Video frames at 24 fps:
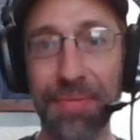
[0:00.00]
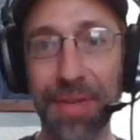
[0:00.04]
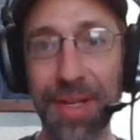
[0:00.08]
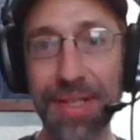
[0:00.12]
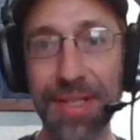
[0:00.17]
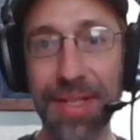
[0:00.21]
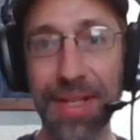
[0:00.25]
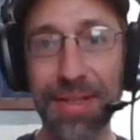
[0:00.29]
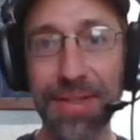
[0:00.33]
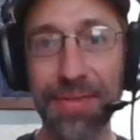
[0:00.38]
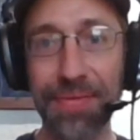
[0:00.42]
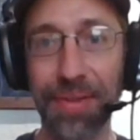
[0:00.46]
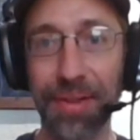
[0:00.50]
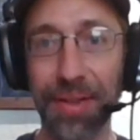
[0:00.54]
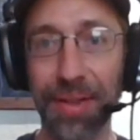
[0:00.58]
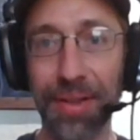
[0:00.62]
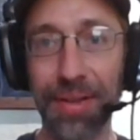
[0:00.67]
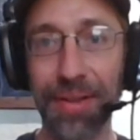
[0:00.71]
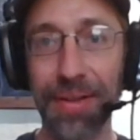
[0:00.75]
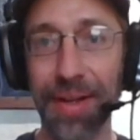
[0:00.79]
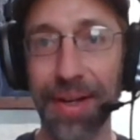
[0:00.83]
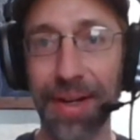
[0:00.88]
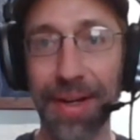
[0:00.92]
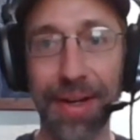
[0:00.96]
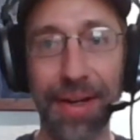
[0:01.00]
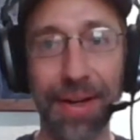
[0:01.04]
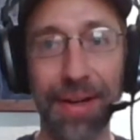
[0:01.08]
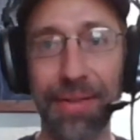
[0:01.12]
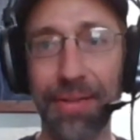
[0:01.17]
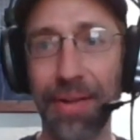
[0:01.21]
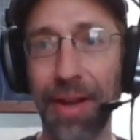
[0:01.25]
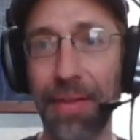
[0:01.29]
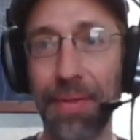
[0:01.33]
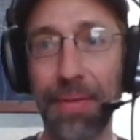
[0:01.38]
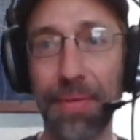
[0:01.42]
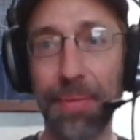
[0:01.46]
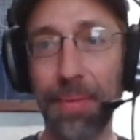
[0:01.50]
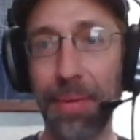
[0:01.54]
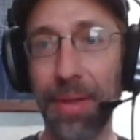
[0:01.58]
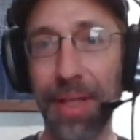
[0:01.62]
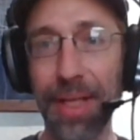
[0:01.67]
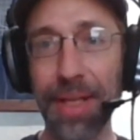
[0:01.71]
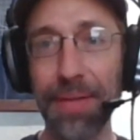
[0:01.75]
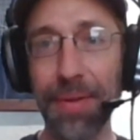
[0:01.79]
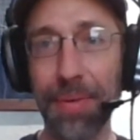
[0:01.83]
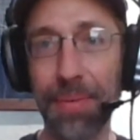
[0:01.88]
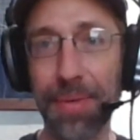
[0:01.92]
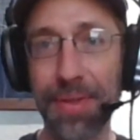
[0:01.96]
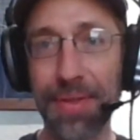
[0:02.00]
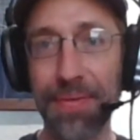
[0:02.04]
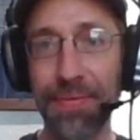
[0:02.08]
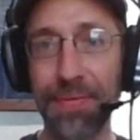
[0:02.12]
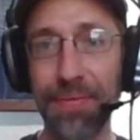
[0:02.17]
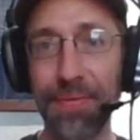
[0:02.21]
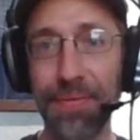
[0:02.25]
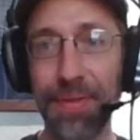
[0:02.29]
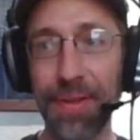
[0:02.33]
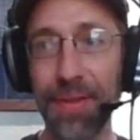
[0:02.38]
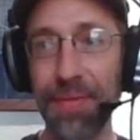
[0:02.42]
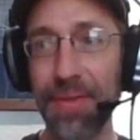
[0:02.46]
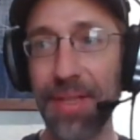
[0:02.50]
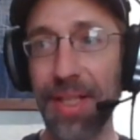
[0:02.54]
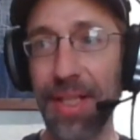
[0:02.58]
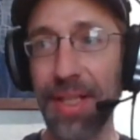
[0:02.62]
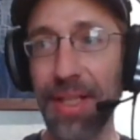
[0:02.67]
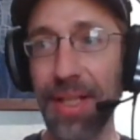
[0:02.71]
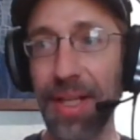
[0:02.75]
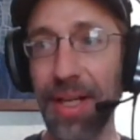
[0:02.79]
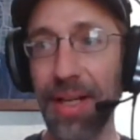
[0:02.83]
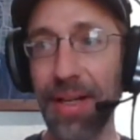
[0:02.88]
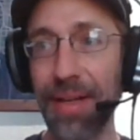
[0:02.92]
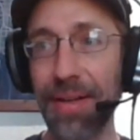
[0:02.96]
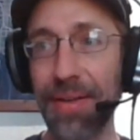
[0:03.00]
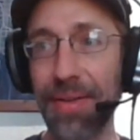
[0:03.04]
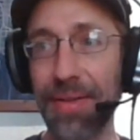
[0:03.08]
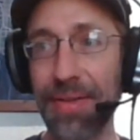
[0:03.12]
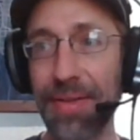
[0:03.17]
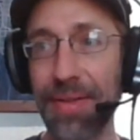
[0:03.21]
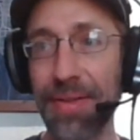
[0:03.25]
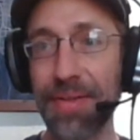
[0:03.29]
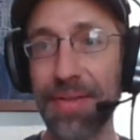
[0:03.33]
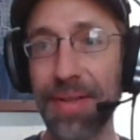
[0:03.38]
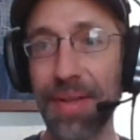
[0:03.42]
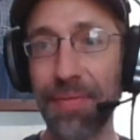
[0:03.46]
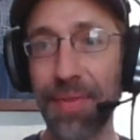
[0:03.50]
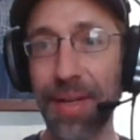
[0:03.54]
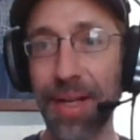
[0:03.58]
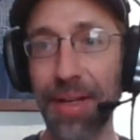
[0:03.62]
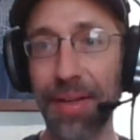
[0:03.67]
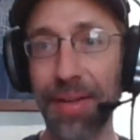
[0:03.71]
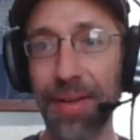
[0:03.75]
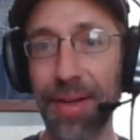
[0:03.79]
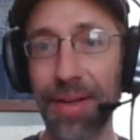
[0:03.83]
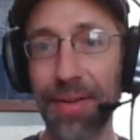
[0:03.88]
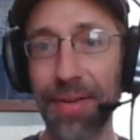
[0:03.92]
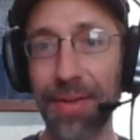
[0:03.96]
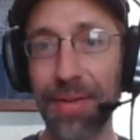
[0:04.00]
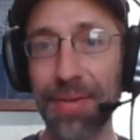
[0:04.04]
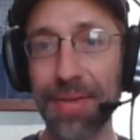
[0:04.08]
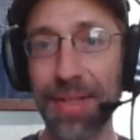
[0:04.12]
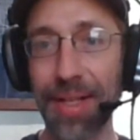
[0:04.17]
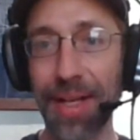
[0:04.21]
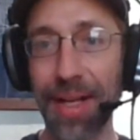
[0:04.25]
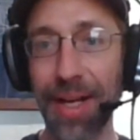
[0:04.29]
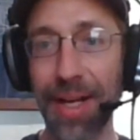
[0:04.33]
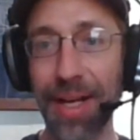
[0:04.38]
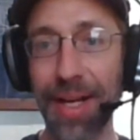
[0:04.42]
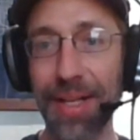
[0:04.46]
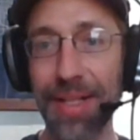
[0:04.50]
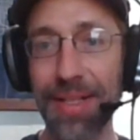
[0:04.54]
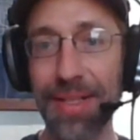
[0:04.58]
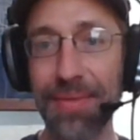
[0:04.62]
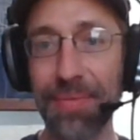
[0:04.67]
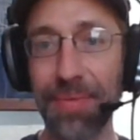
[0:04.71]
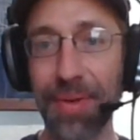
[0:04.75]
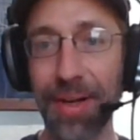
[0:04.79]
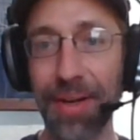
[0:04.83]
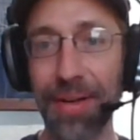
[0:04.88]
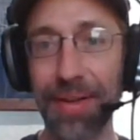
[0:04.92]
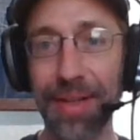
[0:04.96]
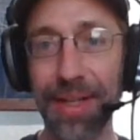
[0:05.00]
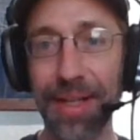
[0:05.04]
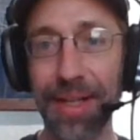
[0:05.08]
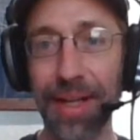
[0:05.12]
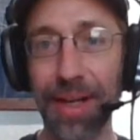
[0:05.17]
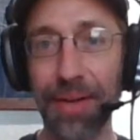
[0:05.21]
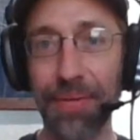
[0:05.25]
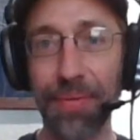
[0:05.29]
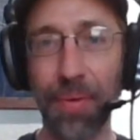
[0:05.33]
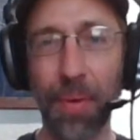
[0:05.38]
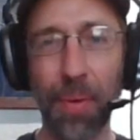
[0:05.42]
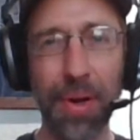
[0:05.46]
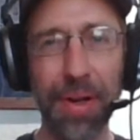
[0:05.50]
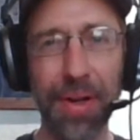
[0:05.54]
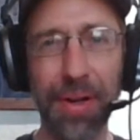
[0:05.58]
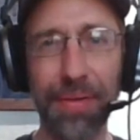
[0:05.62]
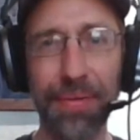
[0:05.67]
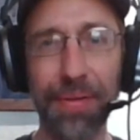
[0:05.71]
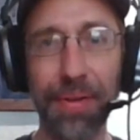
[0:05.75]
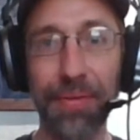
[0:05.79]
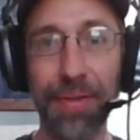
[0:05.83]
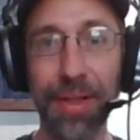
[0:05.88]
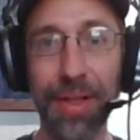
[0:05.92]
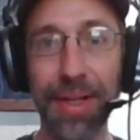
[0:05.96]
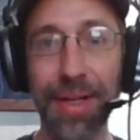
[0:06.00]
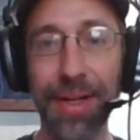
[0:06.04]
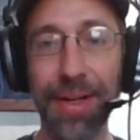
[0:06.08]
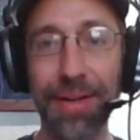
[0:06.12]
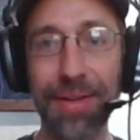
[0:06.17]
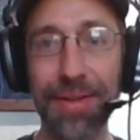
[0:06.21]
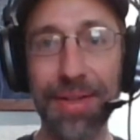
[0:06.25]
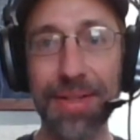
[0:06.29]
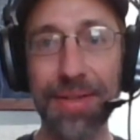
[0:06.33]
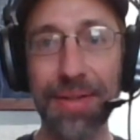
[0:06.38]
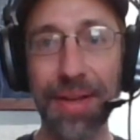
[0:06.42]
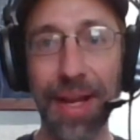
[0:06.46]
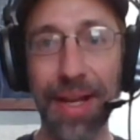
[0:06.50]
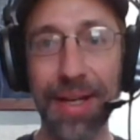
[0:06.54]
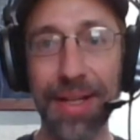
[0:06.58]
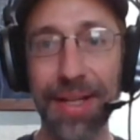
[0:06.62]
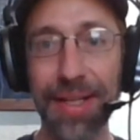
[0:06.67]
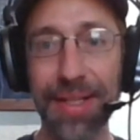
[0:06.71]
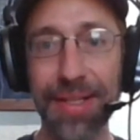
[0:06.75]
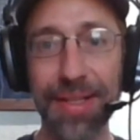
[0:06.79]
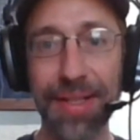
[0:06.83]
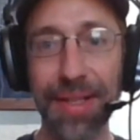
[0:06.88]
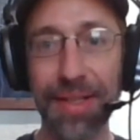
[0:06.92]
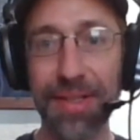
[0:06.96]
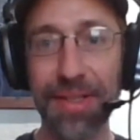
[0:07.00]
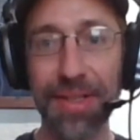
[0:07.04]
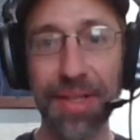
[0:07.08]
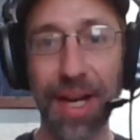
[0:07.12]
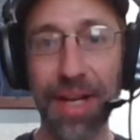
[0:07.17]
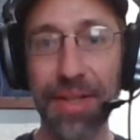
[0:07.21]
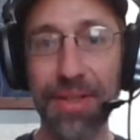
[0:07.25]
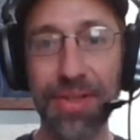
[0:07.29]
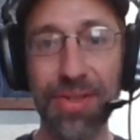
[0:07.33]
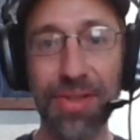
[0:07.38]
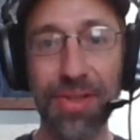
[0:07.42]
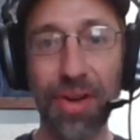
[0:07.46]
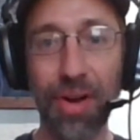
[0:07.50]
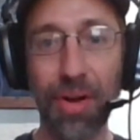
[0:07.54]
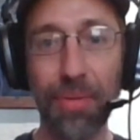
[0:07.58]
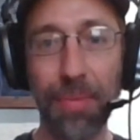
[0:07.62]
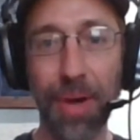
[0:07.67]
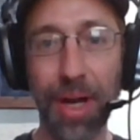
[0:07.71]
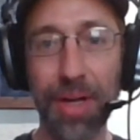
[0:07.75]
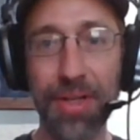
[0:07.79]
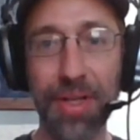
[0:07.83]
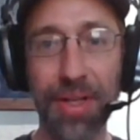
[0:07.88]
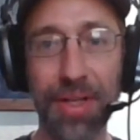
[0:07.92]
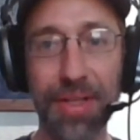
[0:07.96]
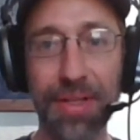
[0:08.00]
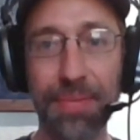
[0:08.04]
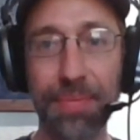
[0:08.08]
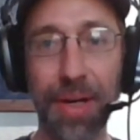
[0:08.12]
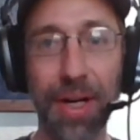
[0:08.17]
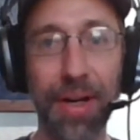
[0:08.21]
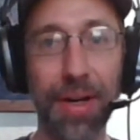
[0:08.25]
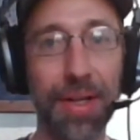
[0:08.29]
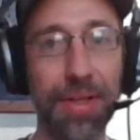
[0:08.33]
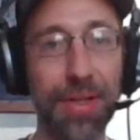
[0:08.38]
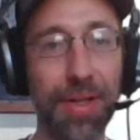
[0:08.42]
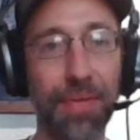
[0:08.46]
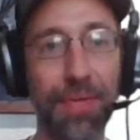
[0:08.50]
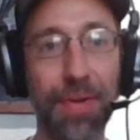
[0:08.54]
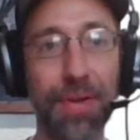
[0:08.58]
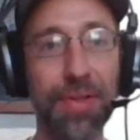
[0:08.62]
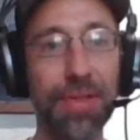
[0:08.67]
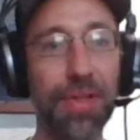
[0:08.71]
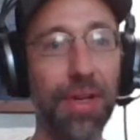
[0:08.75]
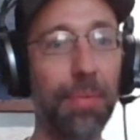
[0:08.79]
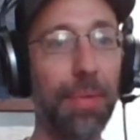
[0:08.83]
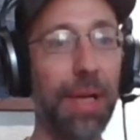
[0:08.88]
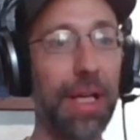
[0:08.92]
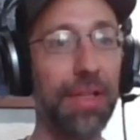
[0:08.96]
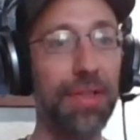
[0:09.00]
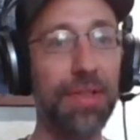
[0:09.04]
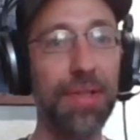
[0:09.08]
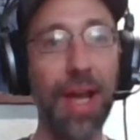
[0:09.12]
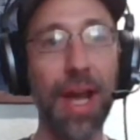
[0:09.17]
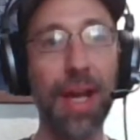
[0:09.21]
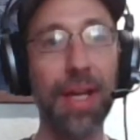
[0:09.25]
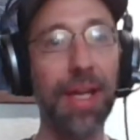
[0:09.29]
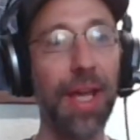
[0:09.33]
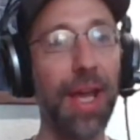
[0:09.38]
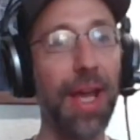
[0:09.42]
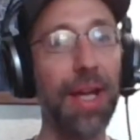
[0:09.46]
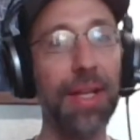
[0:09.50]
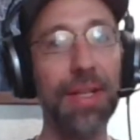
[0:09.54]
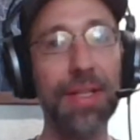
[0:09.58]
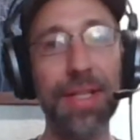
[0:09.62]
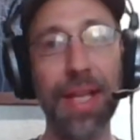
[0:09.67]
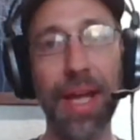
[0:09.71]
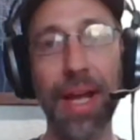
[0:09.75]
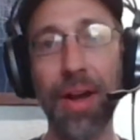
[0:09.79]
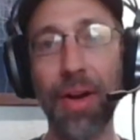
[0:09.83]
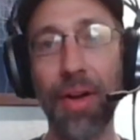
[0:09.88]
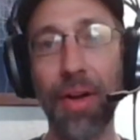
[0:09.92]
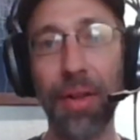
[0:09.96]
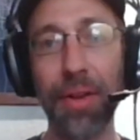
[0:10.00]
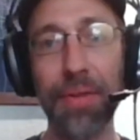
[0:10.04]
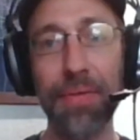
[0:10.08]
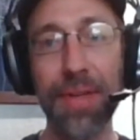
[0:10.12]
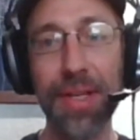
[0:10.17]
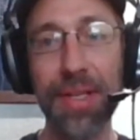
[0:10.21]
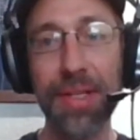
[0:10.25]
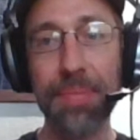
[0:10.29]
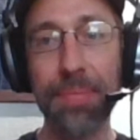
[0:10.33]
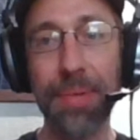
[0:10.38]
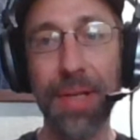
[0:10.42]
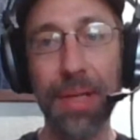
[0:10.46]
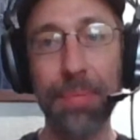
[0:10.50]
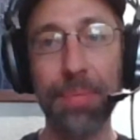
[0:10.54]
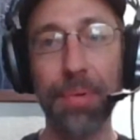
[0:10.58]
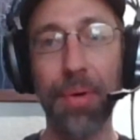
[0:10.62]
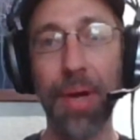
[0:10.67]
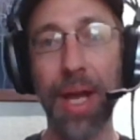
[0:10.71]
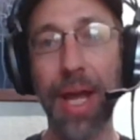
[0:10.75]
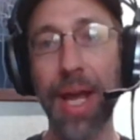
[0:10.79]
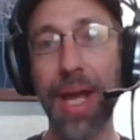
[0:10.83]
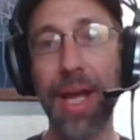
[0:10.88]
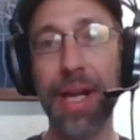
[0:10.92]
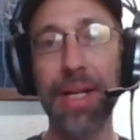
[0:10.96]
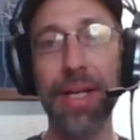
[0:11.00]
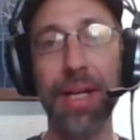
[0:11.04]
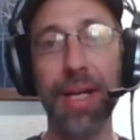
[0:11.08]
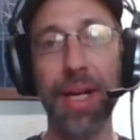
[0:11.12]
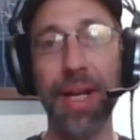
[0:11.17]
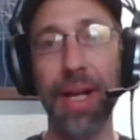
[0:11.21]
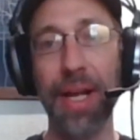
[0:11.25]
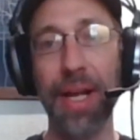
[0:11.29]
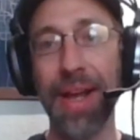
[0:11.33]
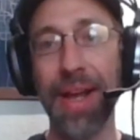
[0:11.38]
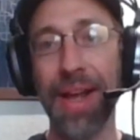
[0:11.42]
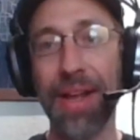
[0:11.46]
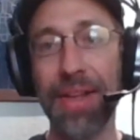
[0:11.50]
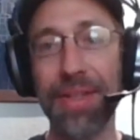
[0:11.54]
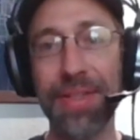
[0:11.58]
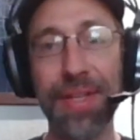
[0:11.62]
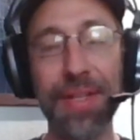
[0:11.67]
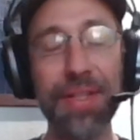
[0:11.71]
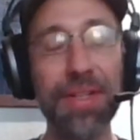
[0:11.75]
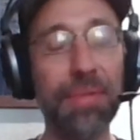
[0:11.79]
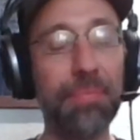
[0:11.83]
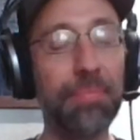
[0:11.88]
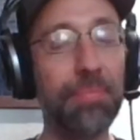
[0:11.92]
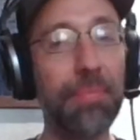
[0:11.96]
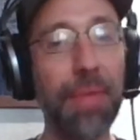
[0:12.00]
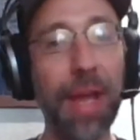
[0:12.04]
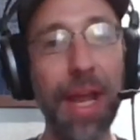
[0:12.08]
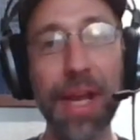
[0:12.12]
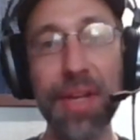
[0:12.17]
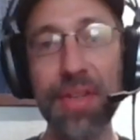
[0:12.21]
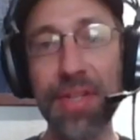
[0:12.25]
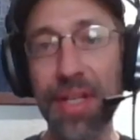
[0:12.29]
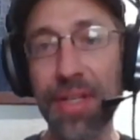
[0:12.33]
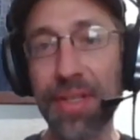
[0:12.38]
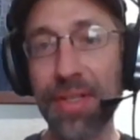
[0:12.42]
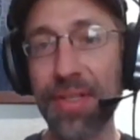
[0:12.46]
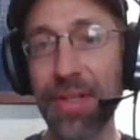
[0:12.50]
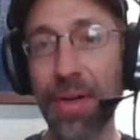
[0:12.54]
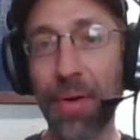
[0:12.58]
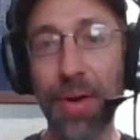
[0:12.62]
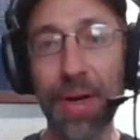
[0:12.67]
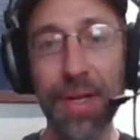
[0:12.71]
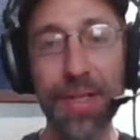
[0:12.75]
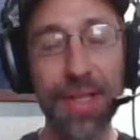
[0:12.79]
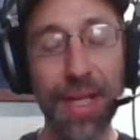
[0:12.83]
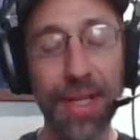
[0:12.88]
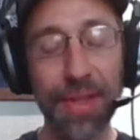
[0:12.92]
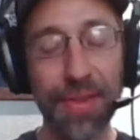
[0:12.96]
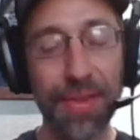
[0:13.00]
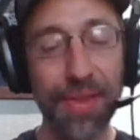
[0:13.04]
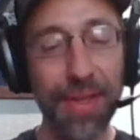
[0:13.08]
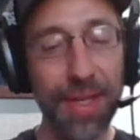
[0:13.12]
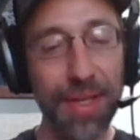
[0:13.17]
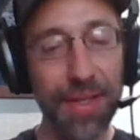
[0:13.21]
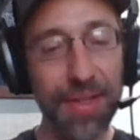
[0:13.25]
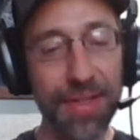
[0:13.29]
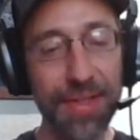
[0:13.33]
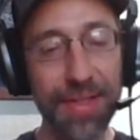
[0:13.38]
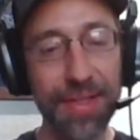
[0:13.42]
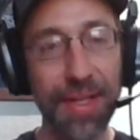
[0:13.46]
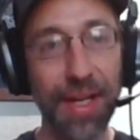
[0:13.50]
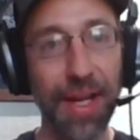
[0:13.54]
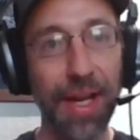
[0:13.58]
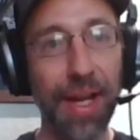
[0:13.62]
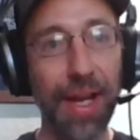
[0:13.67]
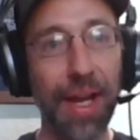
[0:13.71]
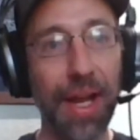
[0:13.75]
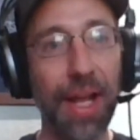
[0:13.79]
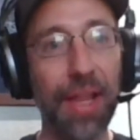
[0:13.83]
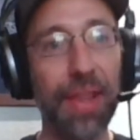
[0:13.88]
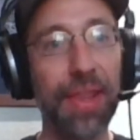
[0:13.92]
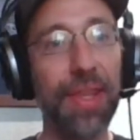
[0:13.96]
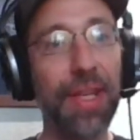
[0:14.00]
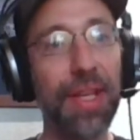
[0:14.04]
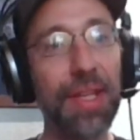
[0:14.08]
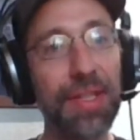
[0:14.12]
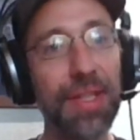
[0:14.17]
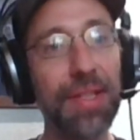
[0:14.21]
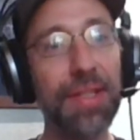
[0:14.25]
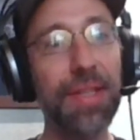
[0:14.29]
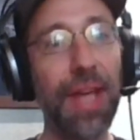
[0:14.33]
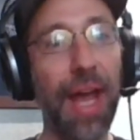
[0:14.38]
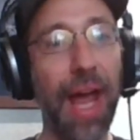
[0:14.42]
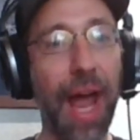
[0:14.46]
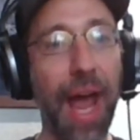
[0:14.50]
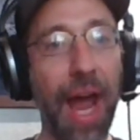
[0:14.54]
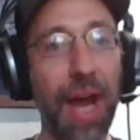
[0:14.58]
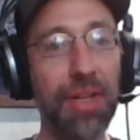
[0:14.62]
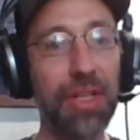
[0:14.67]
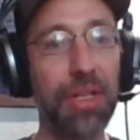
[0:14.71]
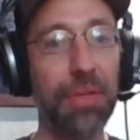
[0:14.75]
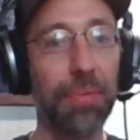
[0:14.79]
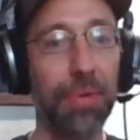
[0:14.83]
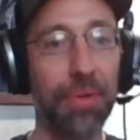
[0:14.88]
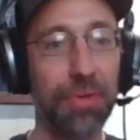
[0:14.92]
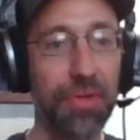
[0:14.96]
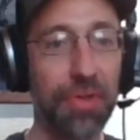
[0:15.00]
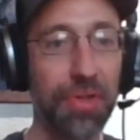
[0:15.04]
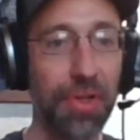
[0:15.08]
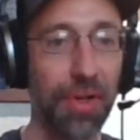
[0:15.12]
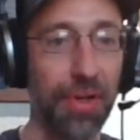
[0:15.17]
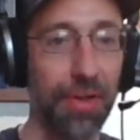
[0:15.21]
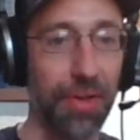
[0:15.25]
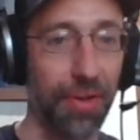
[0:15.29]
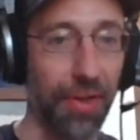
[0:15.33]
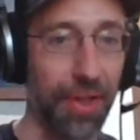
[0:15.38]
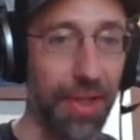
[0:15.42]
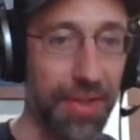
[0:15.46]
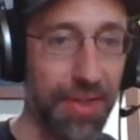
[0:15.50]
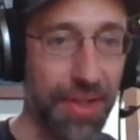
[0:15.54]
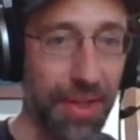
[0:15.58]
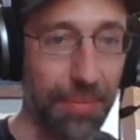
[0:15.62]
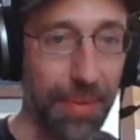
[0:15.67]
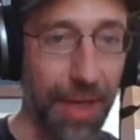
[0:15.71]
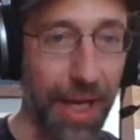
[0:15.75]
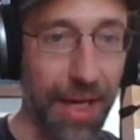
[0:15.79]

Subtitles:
business for, I believe it was 50 years or something along those lines, 40 or 50 years. And he's just got so much experience over so many decades that all of these people had such amazing stories. Like this is actual journalism.